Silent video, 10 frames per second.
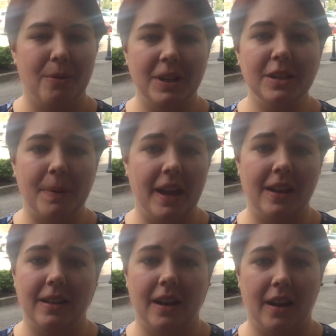we
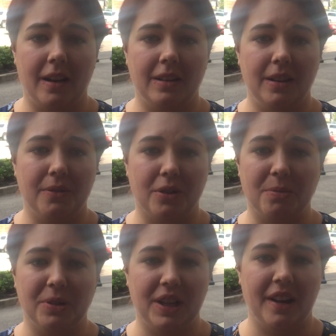depend on the
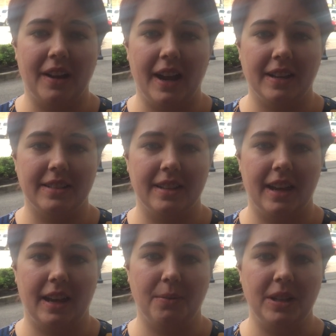Affordable Care Act
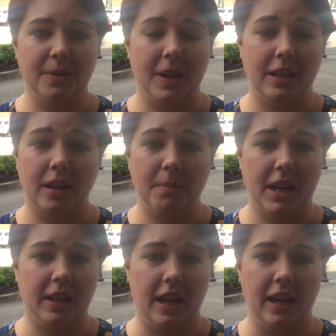and we depend on
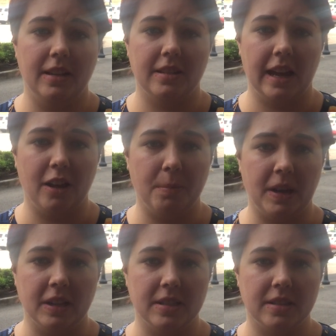Medicaid to help
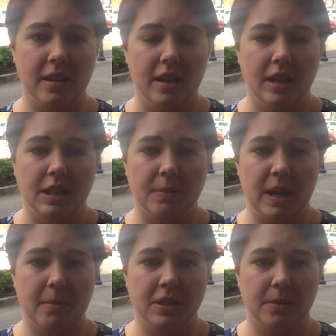us to
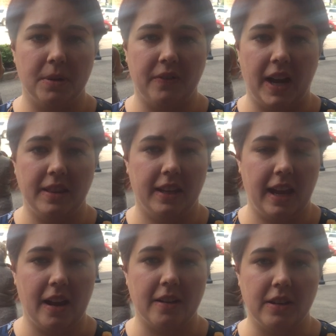be able to provide the
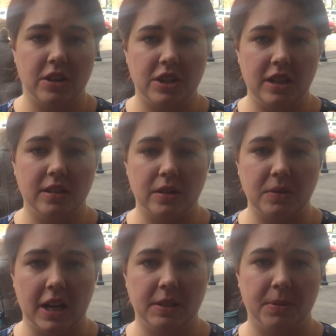care that she so
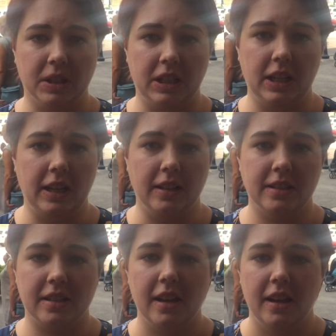desperately
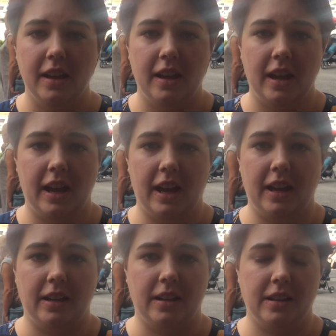needs.
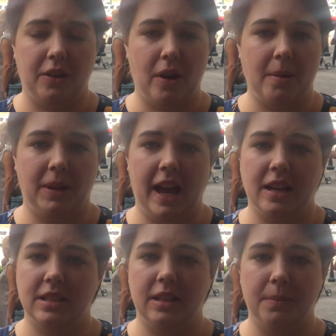And the Graham
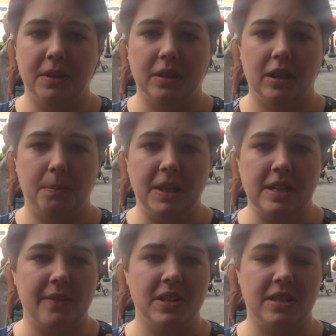Cassidy bill could be
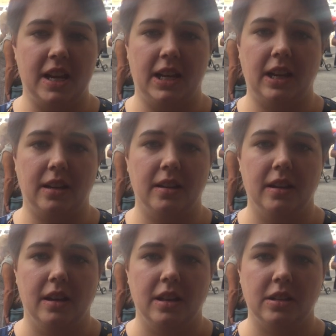devastating
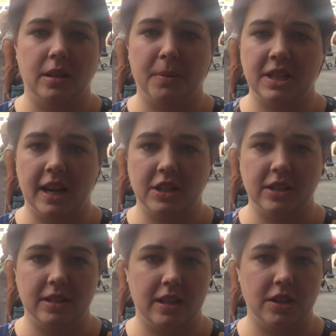to the
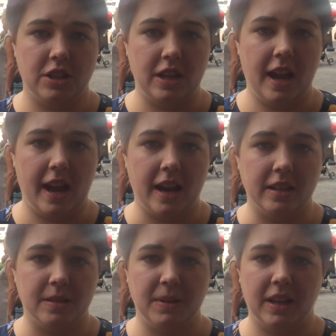protections that she
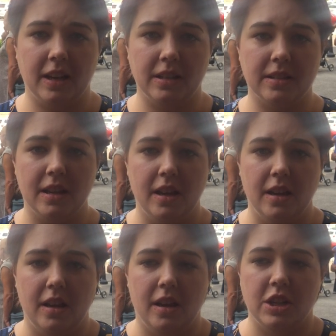has because
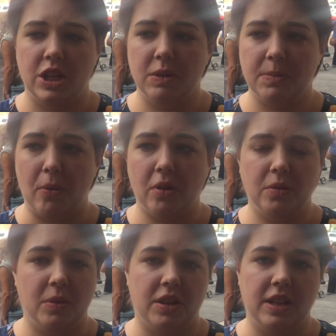she was
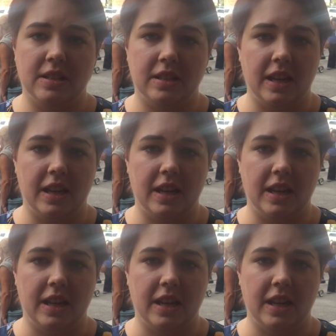born with these